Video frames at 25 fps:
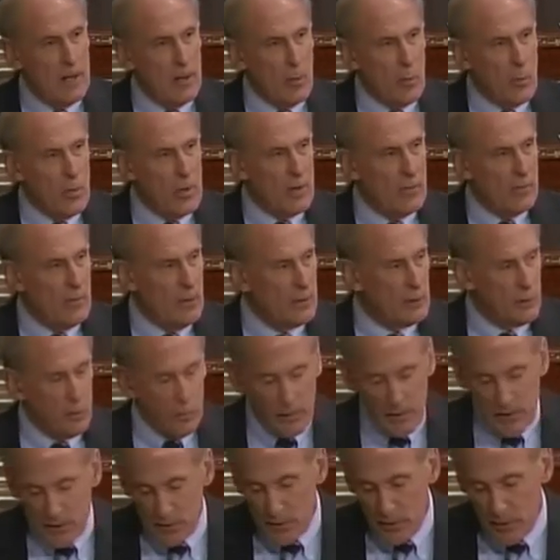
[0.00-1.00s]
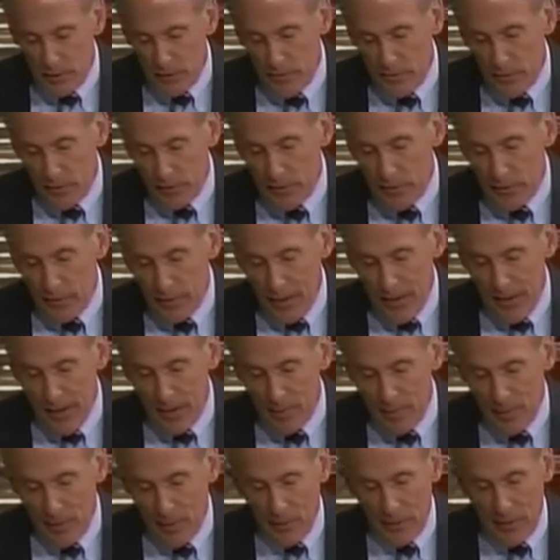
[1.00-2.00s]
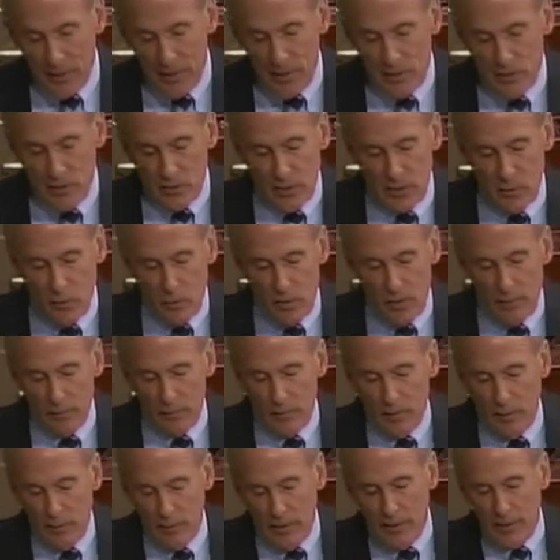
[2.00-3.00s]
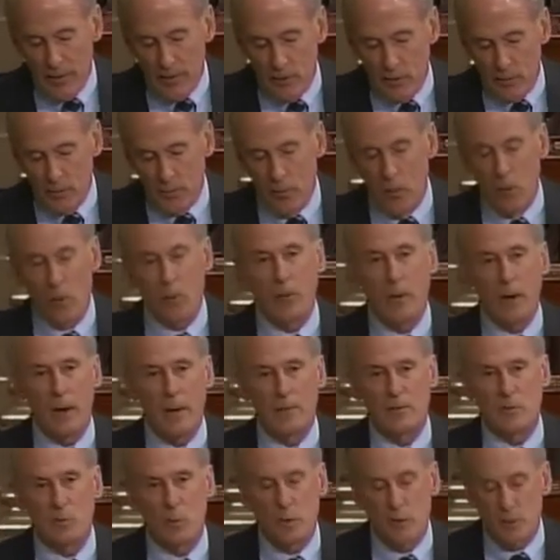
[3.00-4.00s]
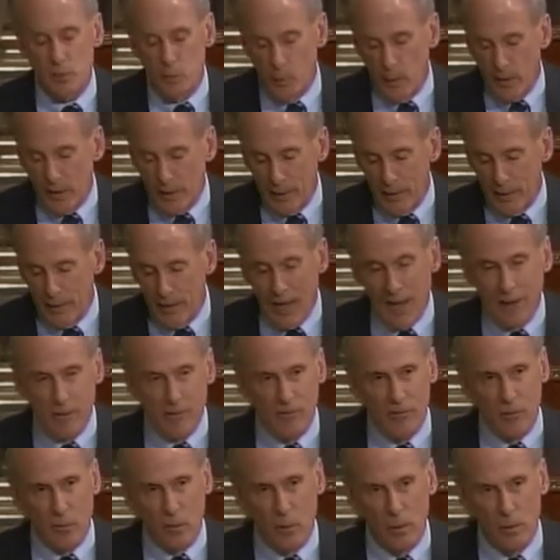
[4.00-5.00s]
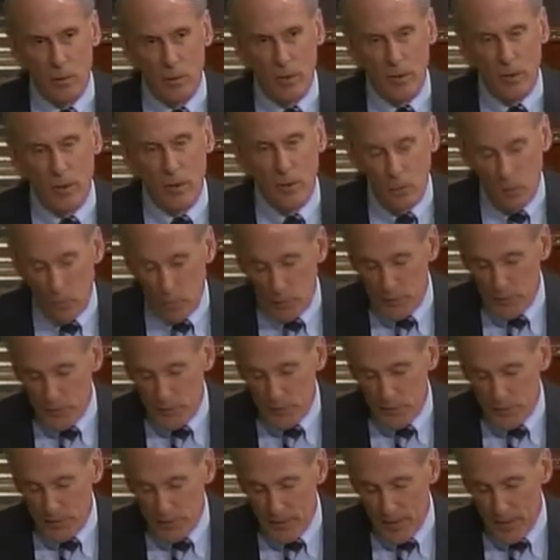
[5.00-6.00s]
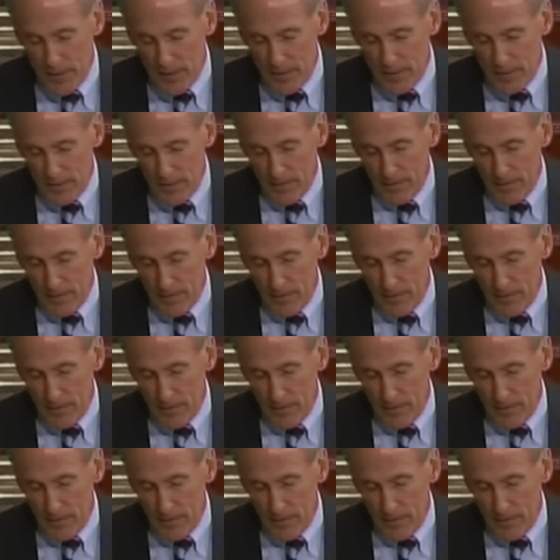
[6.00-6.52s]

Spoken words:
We have increased unfunded liabilities, and we have committed to programs which we cannot afford or sustain.